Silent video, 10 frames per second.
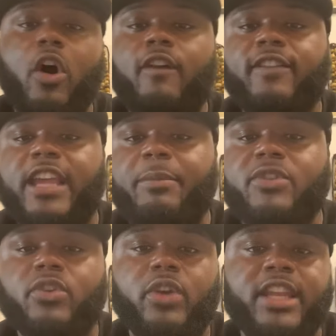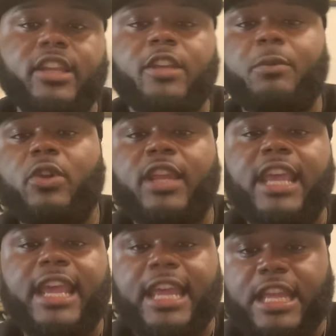off campus or in the
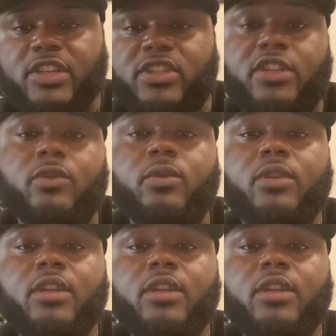community in general.